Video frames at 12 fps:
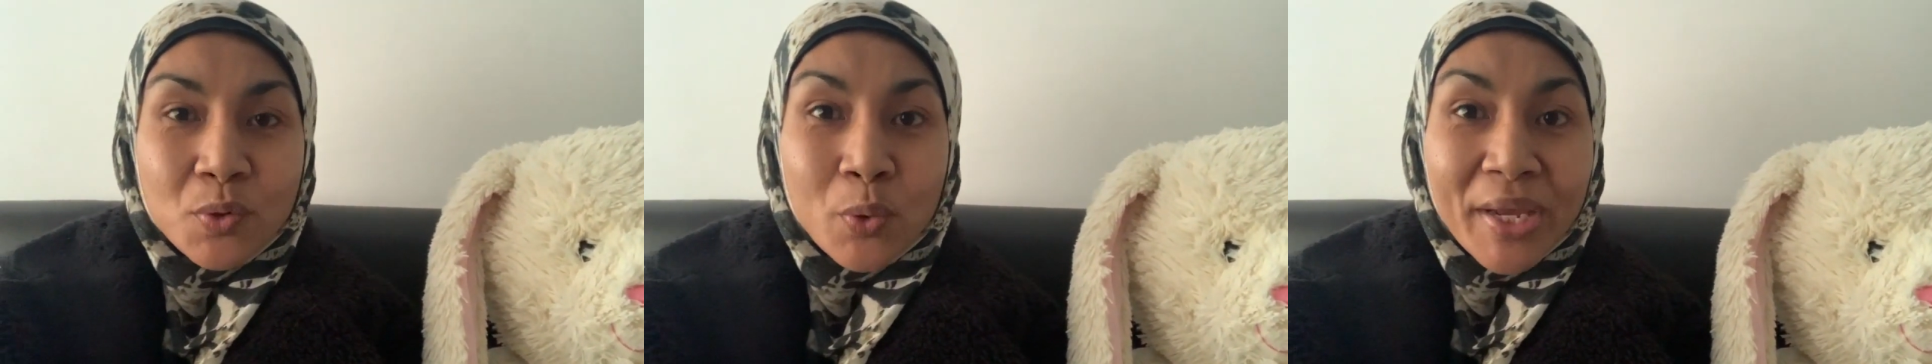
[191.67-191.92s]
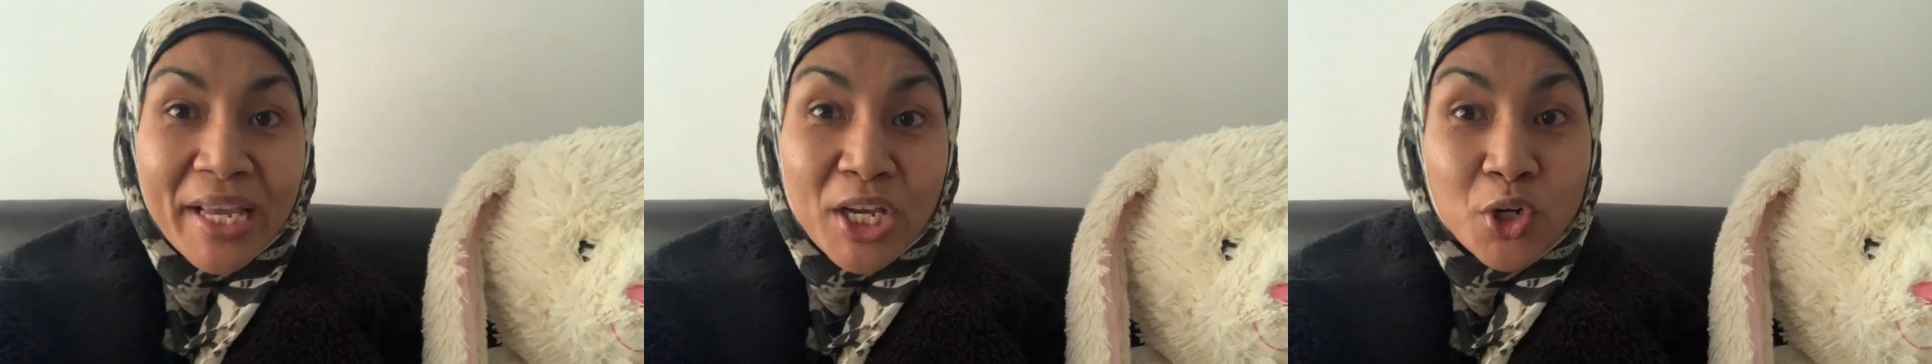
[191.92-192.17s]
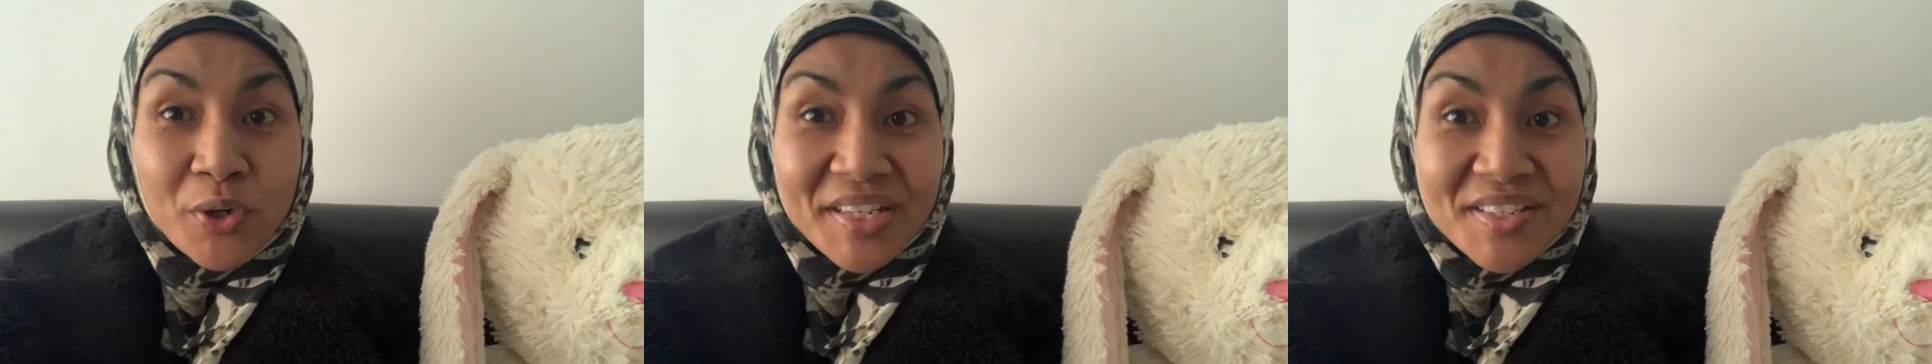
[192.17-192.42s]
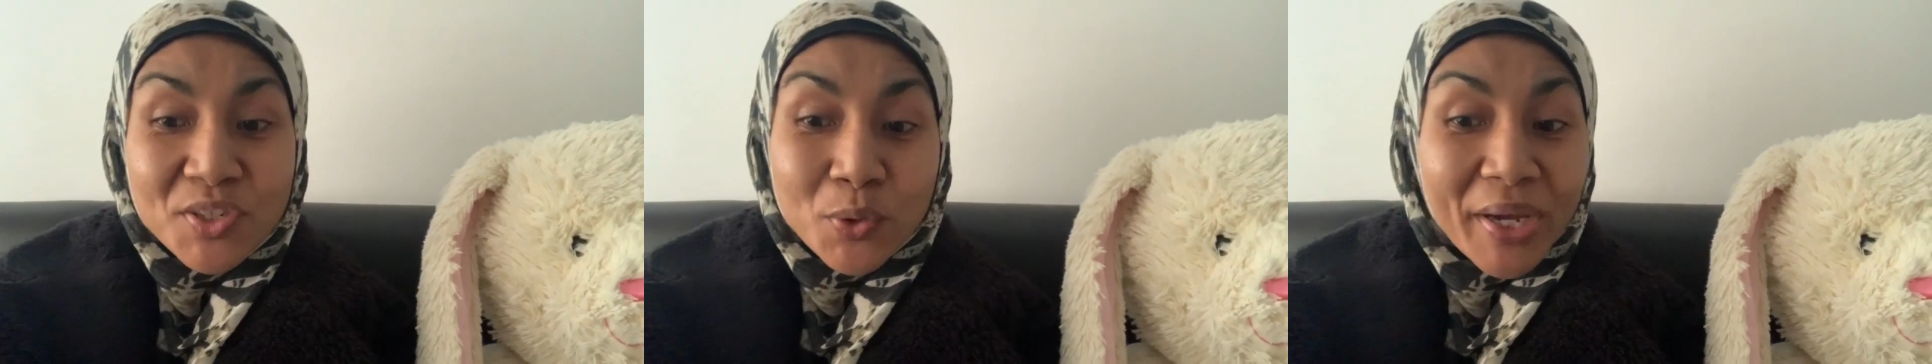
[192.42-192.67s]
or
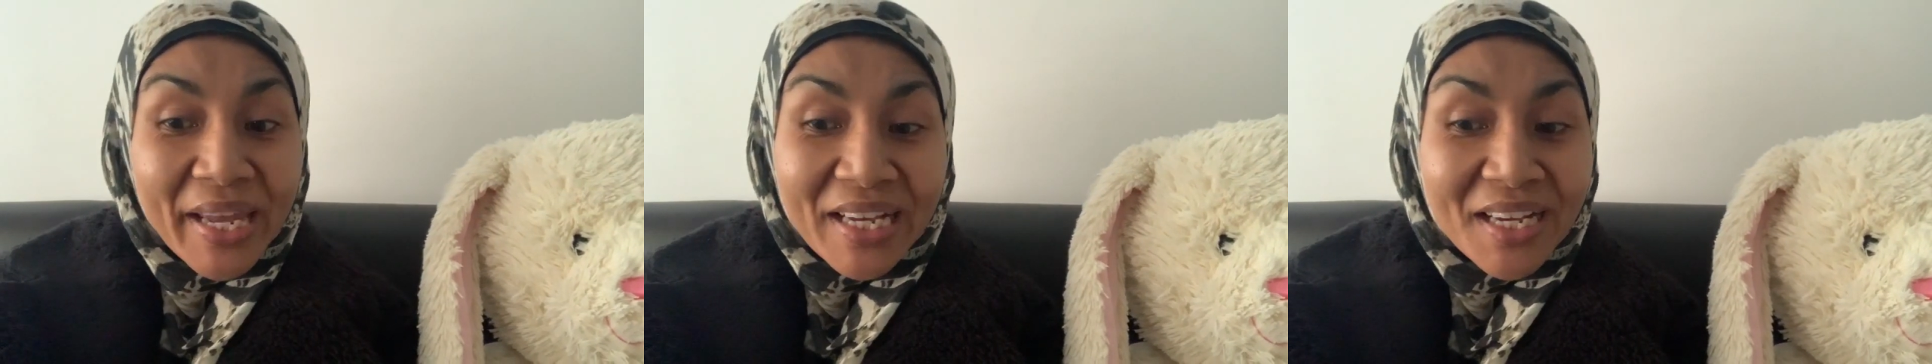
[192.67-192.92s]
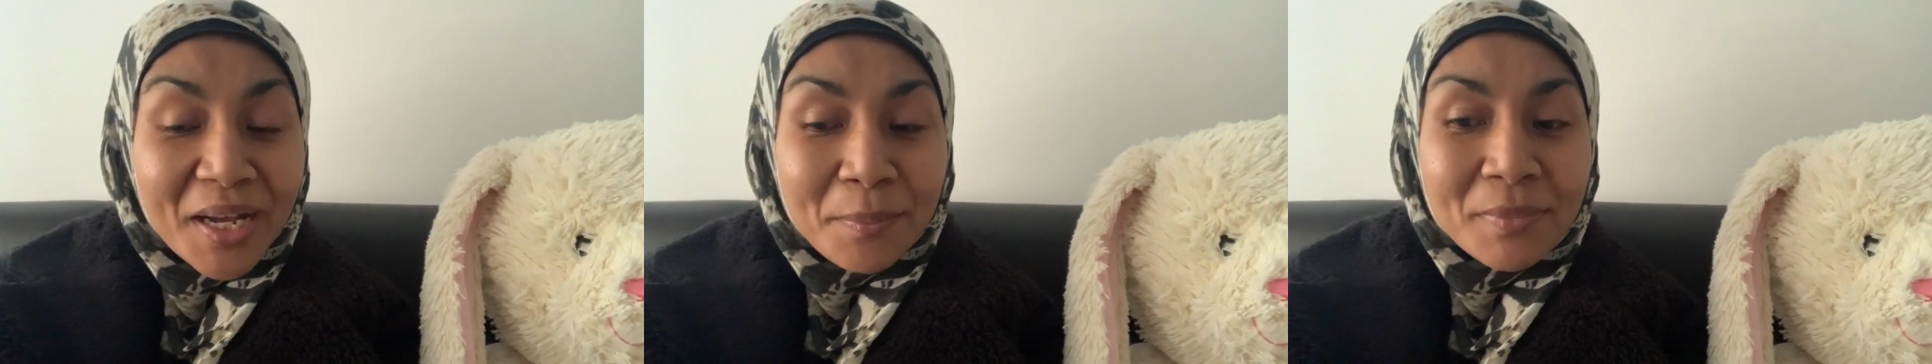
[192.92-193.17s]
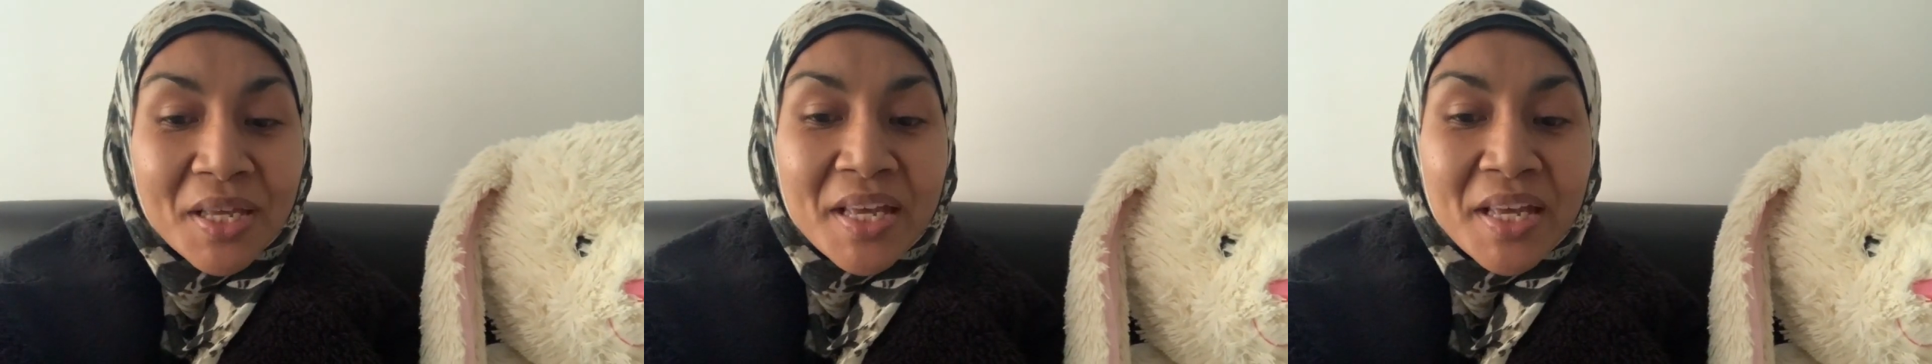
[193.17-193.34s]
increase your income